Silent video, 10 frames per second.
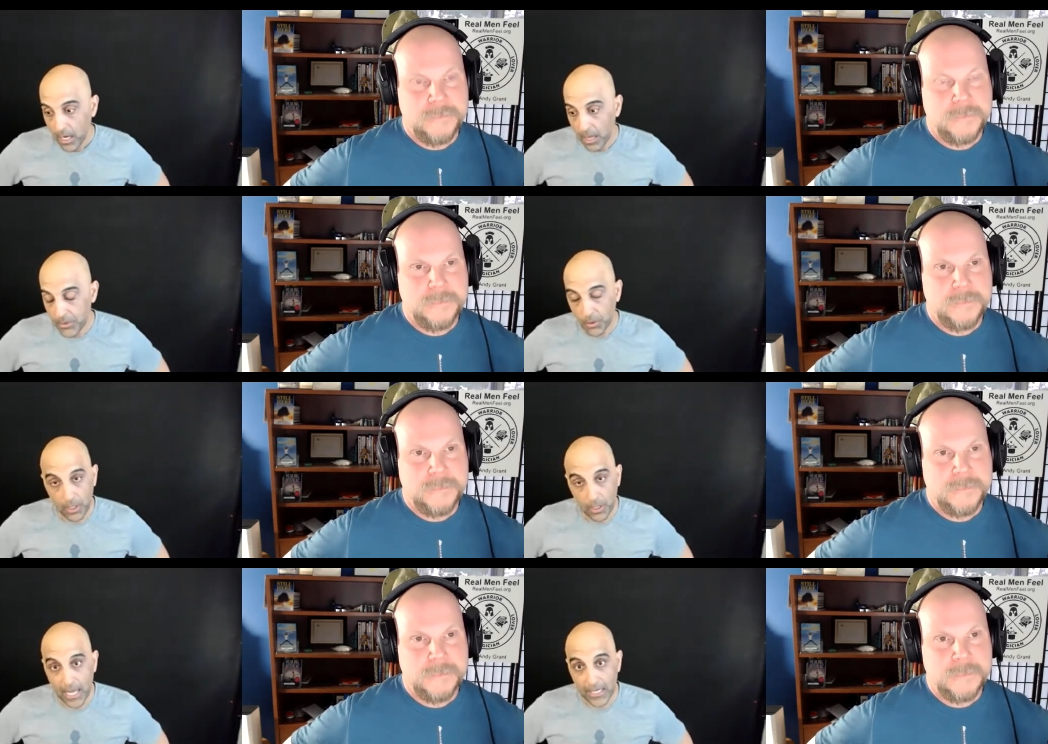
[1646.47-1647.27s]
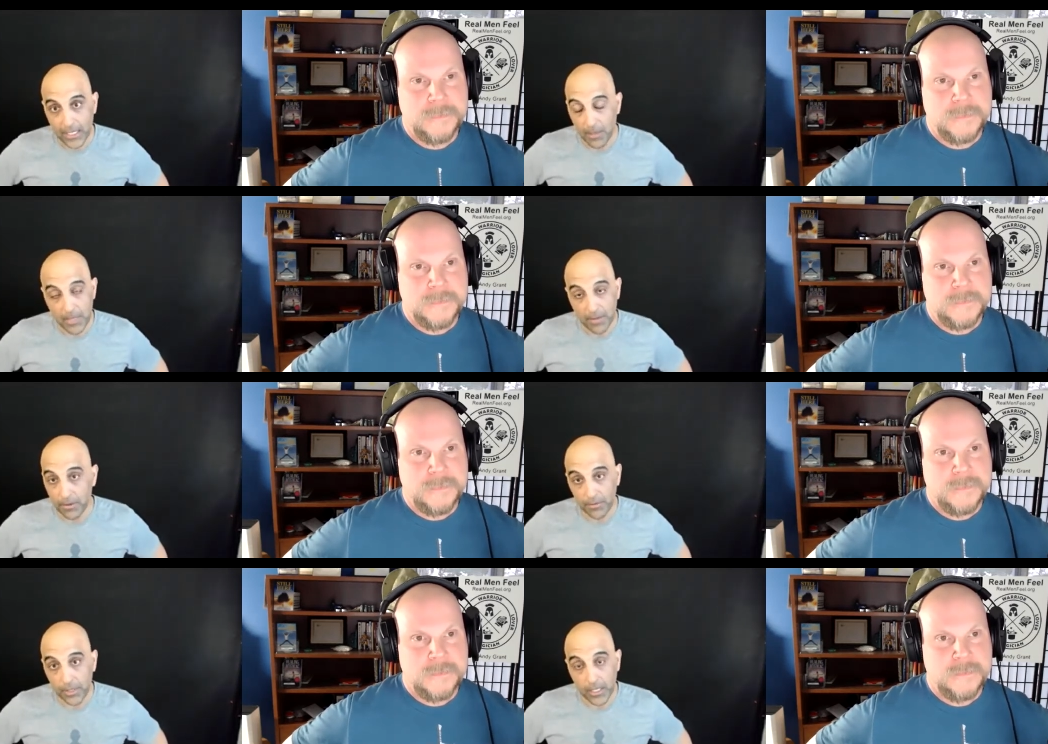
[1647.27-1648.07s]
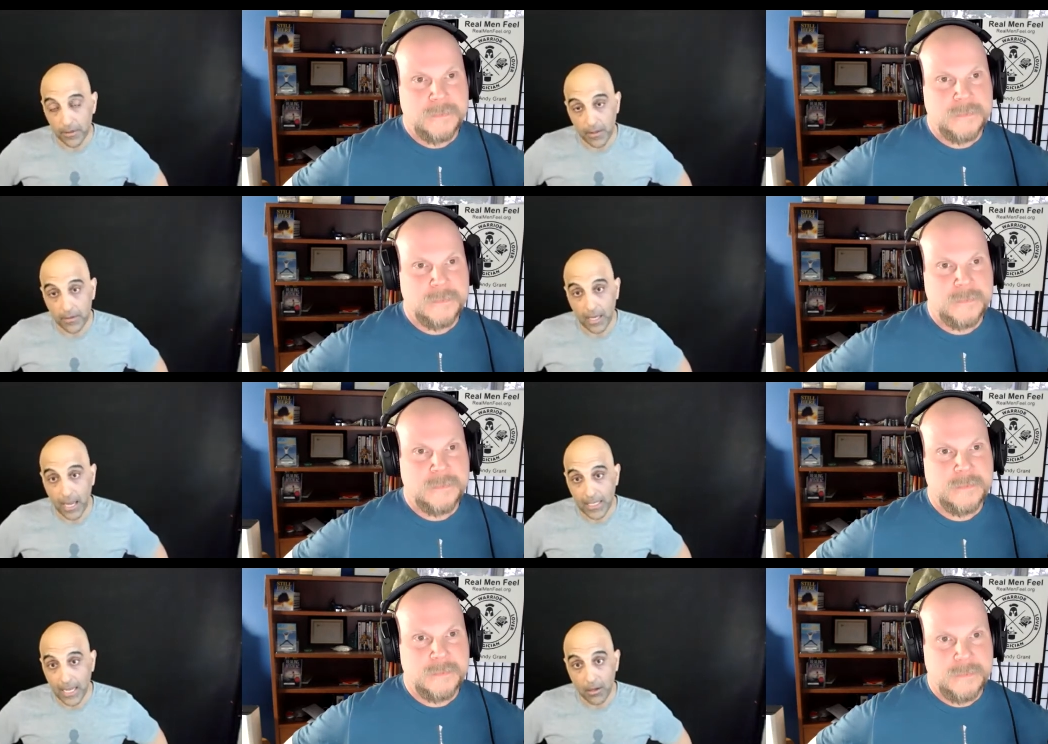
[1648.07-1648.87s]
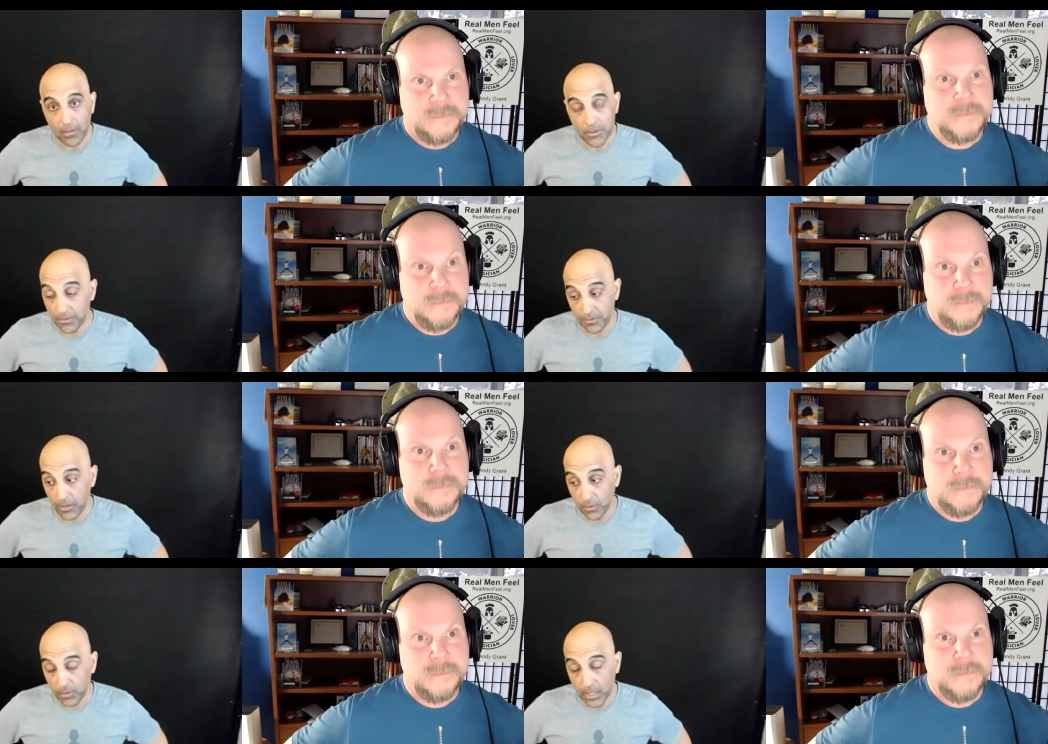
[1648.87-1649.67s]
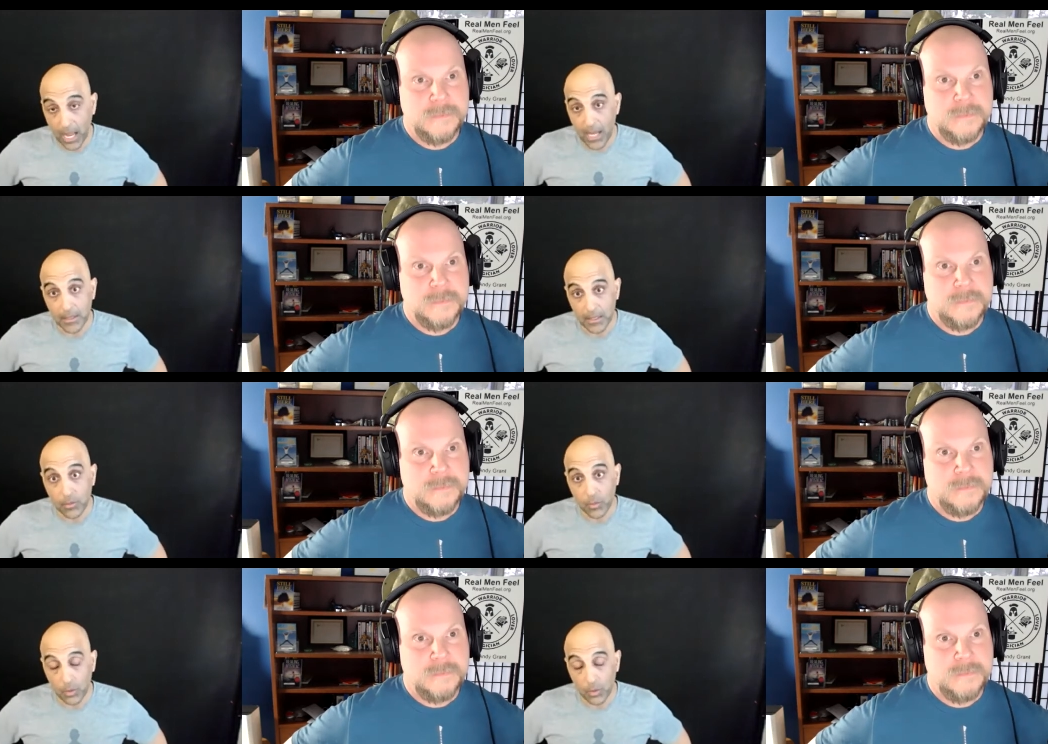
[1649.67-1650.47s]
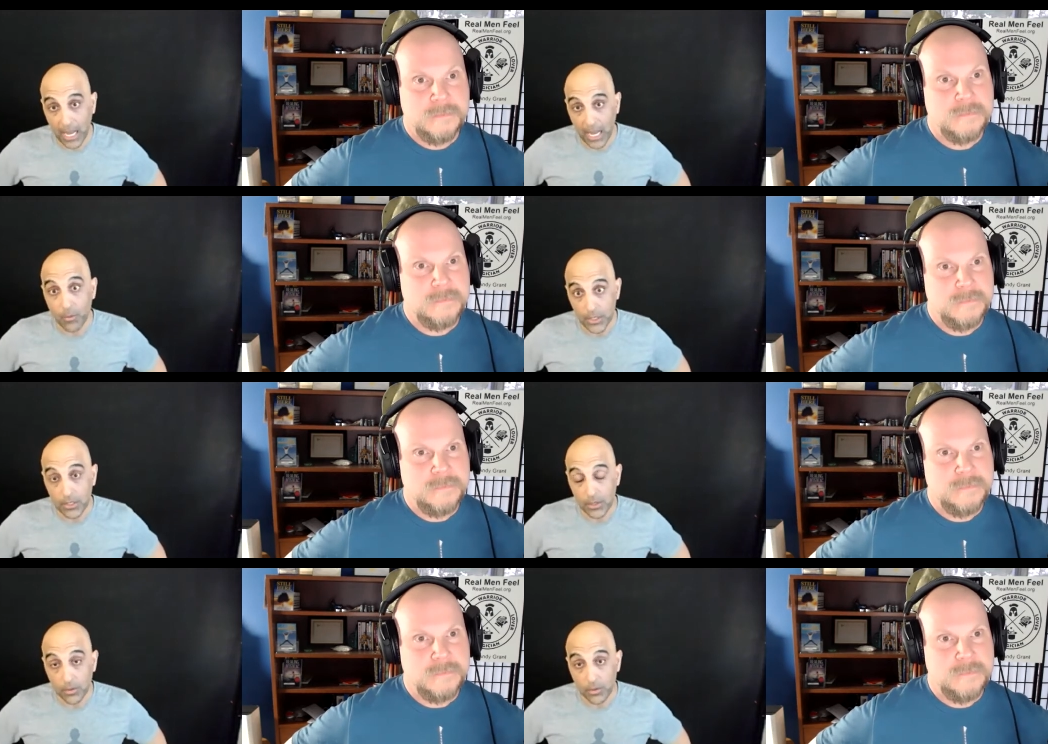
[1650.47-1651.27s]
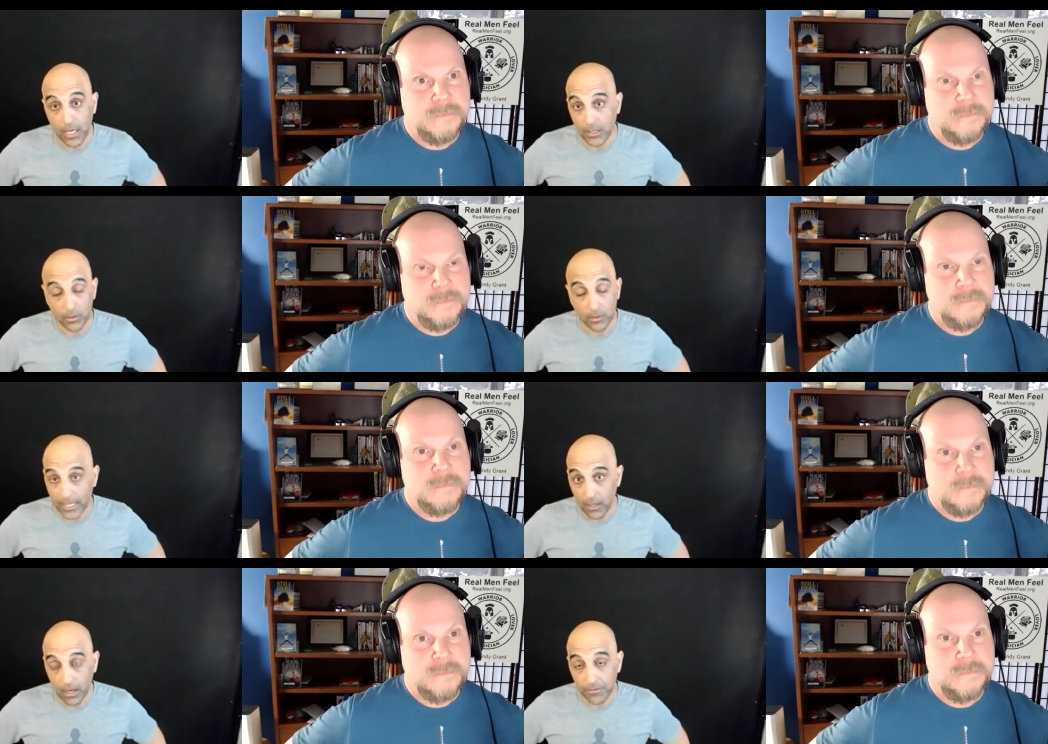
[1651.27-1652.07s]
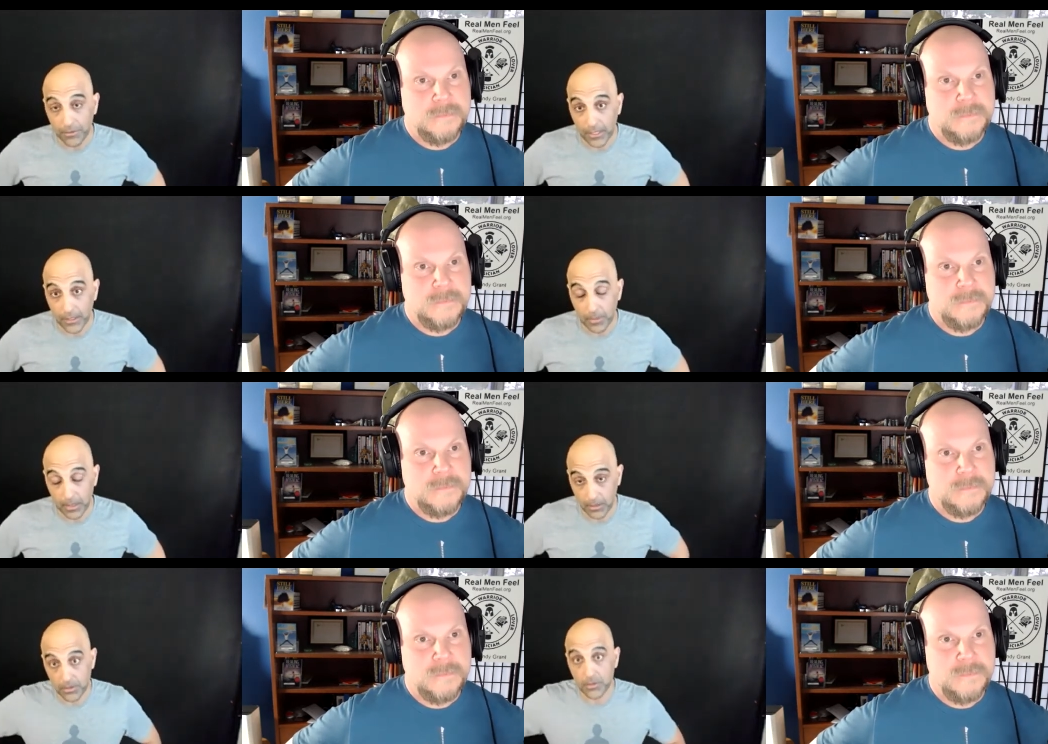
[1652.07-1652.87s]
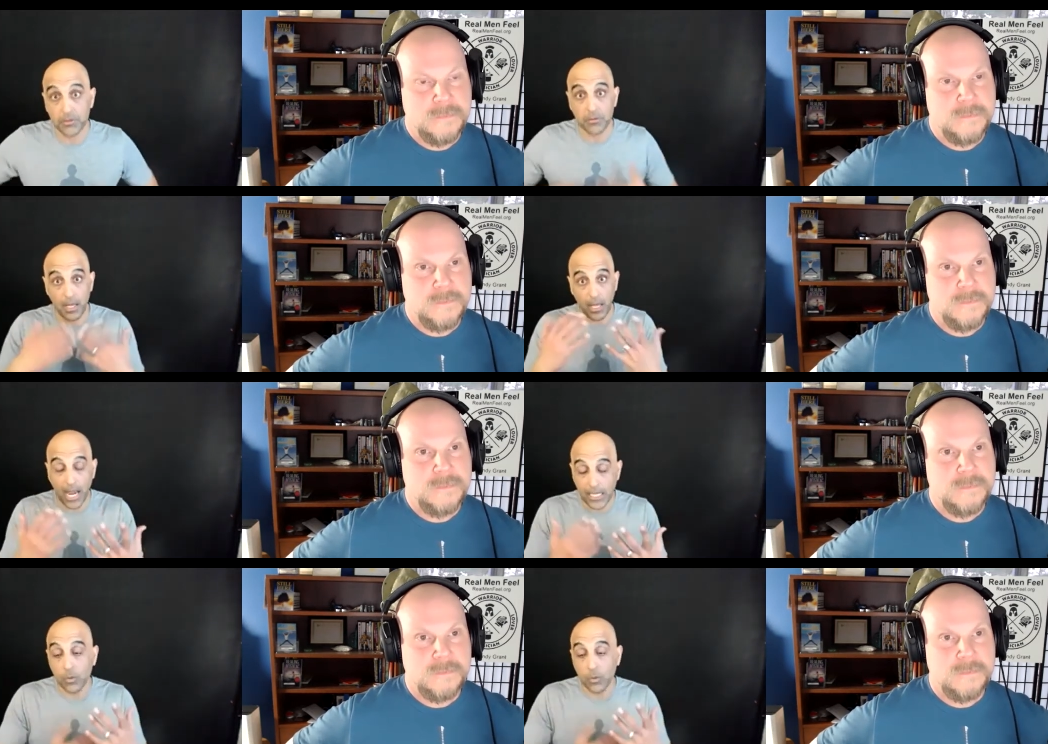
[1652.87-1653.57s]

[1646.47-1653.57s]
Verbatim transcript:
Speaker 1: i'm so good at it i'm never afraid of the other guy now i'm just afraid of what i what i would do i don't like conflict because i know